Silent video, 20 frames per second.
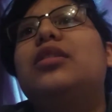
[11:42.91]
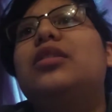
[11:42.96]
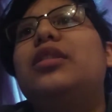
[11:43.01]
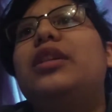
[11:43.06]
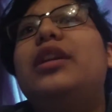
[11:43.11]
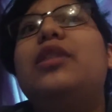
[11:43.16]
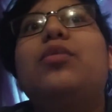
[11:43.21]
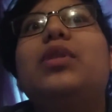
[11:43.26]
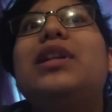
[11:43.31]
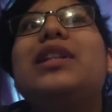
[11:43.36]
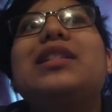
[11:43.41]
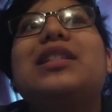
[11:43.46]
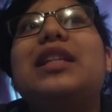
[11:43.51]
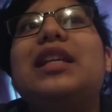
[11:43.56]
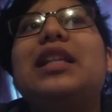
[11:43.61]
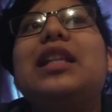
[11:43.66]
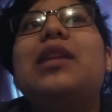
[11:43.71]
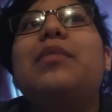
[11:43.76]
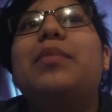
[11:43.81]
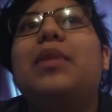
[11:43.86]
he wouldn't
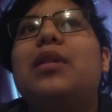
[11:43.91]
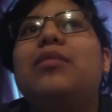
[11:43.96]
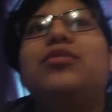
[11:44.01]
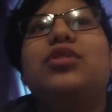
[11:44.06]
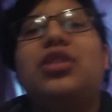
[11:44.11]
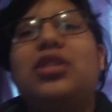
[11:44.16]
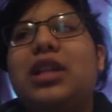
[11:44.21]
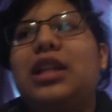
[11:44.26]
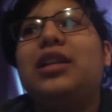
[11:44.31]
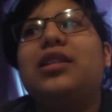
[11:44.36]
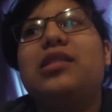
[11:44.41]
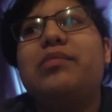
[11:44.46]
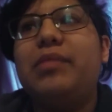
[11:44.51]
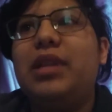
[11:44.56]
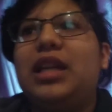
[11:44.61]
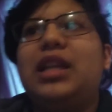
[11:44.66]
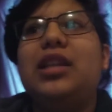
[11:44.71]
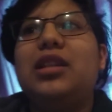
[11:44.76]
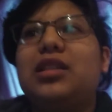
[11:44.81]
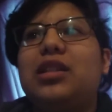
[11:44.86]
say that, but I'm just like
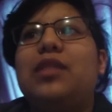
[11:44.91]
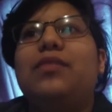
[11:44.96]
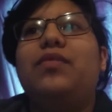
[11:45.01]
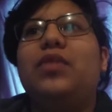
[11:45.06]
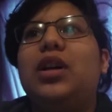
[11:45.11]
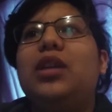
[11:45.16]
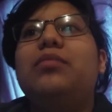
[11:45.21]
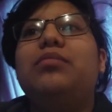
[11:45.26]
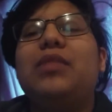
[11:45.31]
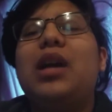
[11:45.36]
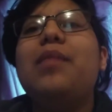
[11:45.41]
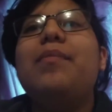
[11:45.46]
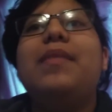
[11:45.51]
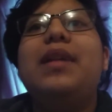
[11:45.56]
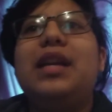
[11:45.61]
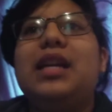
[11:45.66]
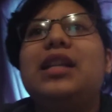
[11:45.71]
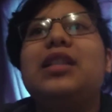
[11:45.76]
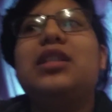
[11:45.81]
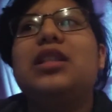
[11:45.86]
making stuff up. Not
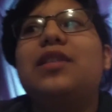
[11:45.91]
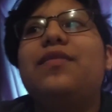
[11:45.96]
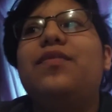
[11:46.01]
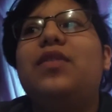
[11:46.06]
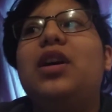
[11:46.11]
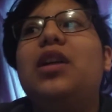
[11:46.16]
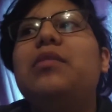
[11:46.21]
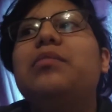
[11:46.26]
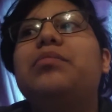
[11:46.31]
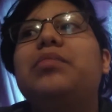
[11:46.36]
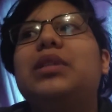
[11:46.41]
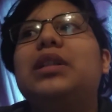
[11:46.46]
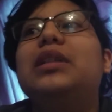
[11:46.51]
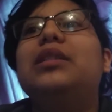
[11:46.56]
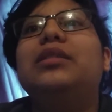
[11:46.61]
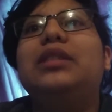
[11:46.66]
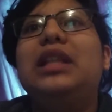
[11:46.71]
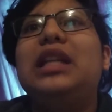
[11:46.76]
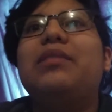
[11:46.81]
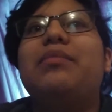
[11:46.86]
making stuff up, but
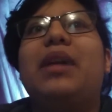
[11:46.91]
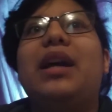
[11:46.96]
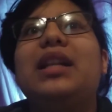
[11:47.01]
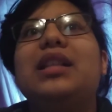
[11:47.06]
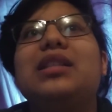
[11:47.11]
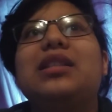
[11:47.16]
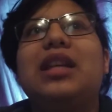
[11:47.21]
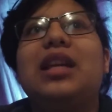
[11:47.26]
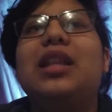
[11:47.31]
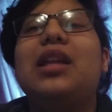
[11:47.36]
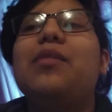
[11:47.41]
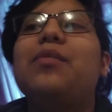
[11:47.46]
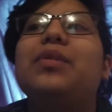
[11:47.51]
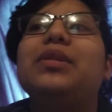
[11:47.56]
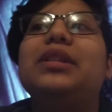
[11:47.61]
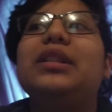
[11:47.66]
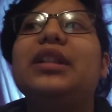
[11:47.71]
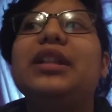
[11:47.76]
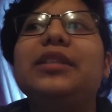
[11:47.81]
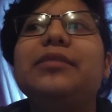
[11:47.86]
he might say that
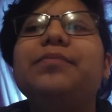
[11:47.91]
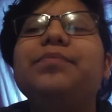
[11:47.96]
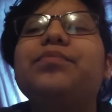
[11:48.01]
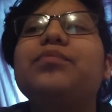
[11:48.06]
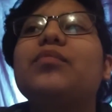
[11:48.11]
one day.